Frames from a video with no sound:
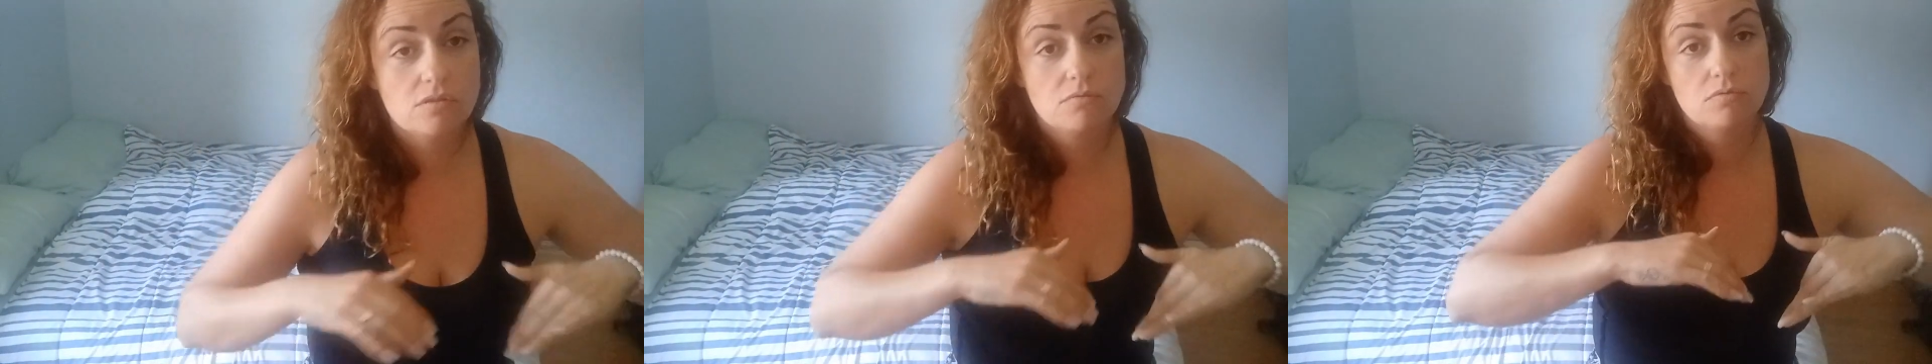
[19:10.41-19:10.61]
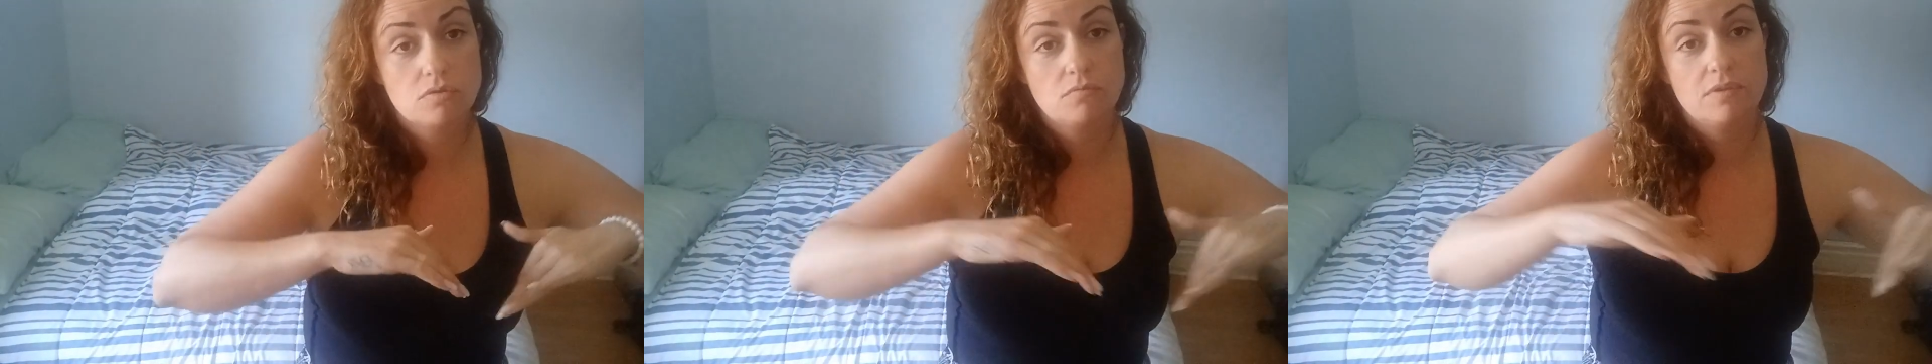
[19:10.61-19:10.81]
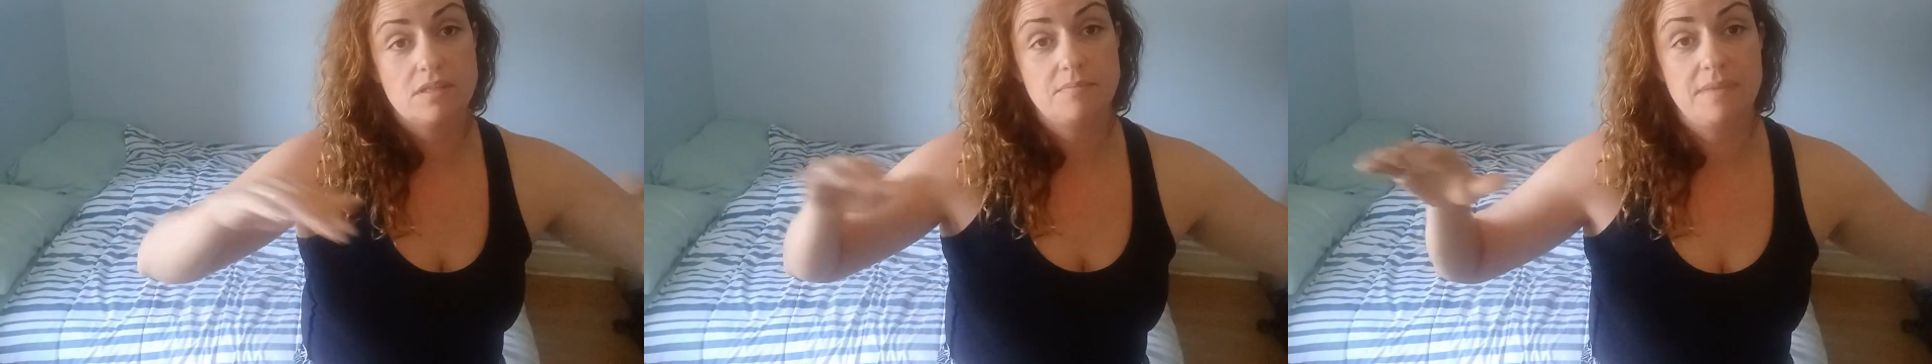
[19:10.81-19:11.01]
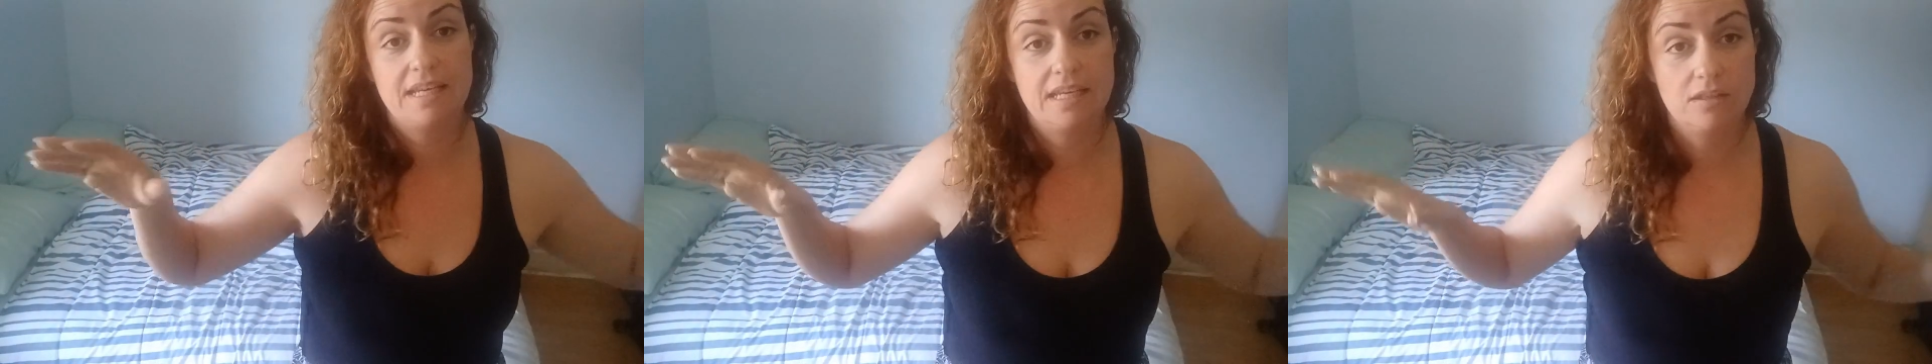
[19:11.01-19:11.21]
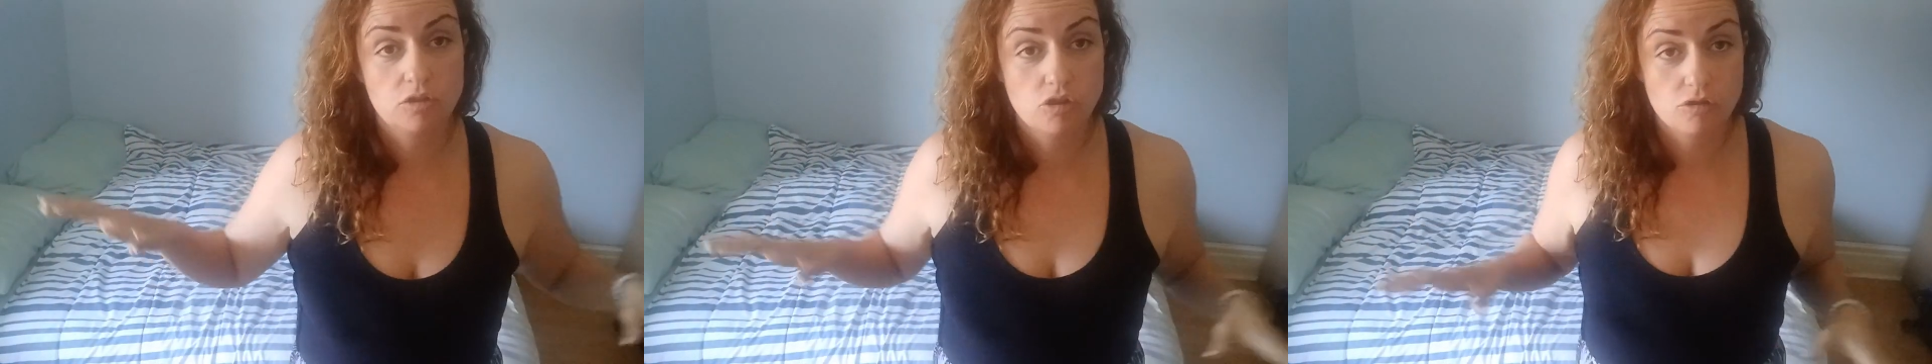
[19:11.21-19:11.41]
I was always
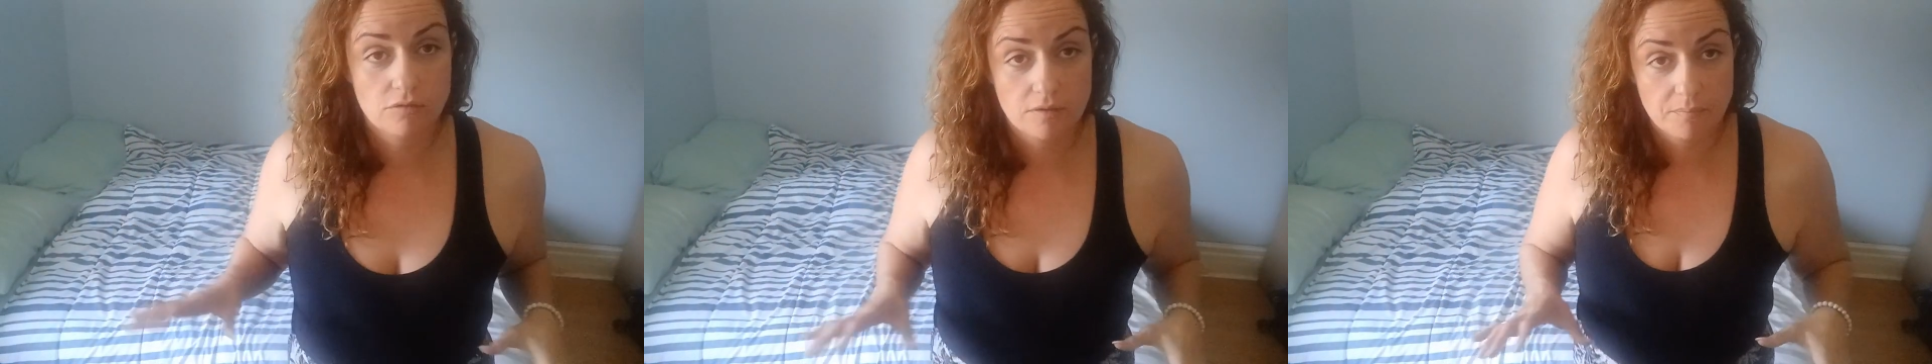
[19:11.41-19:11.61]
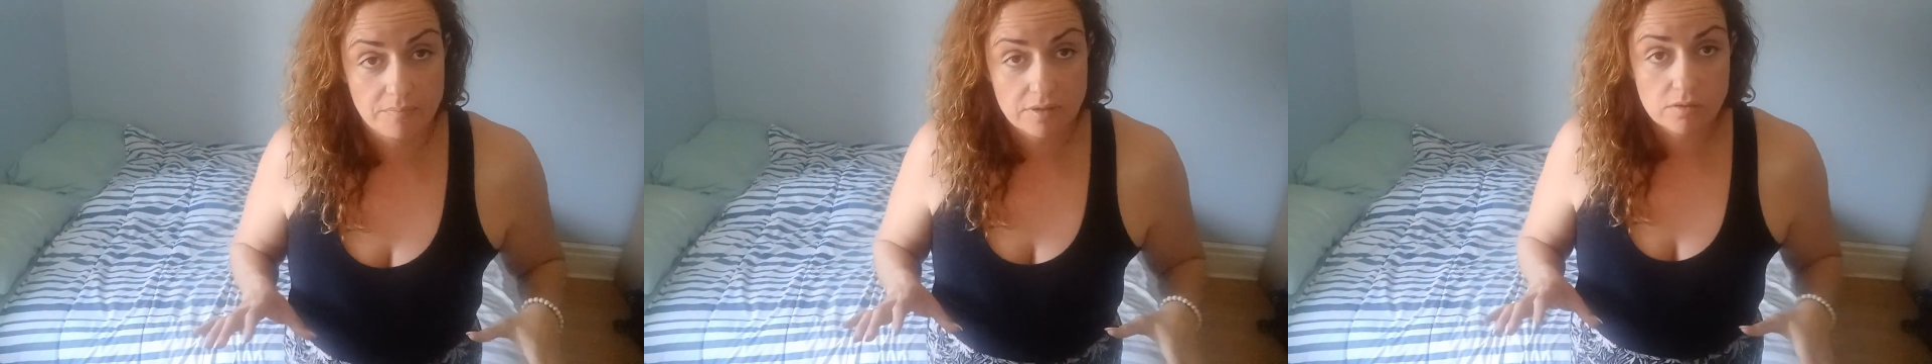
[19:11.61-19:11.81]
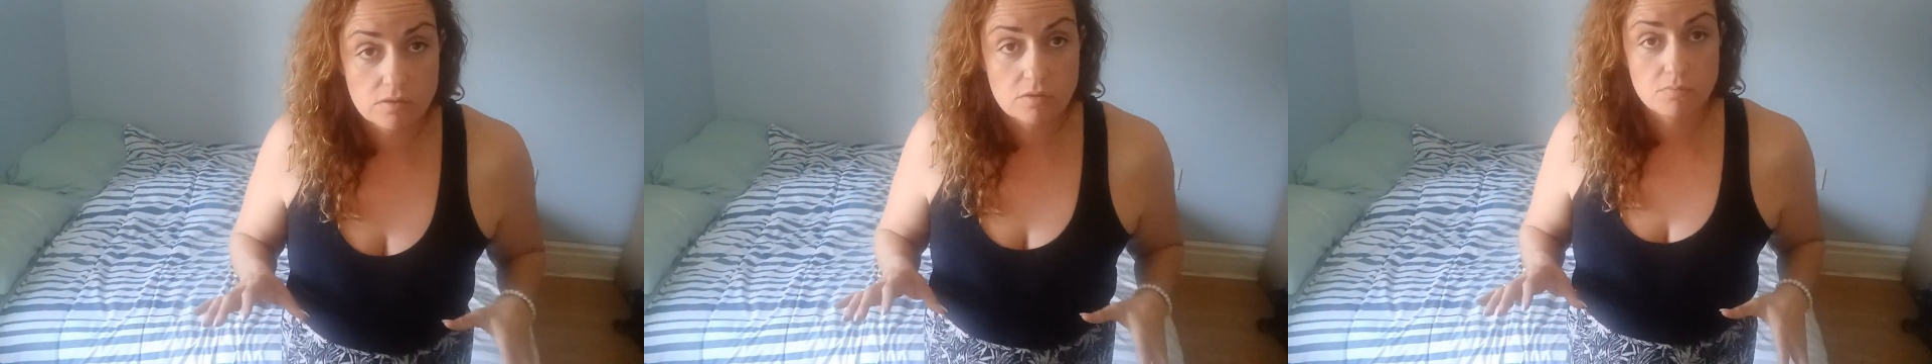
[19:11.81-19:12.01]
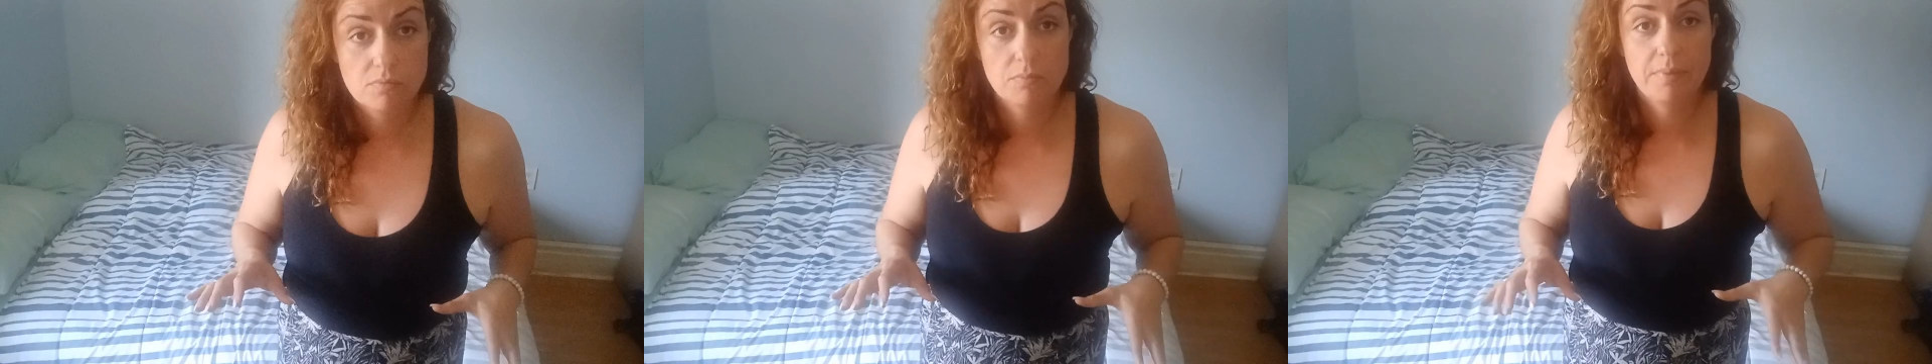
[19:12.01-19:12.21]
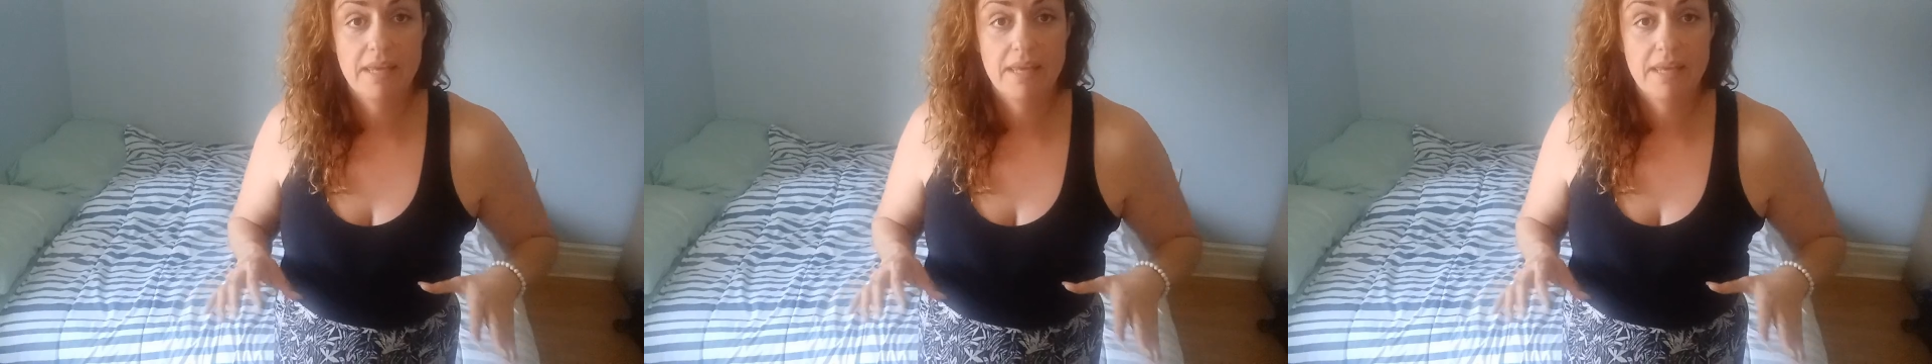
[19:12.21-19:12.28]
making sure the bills were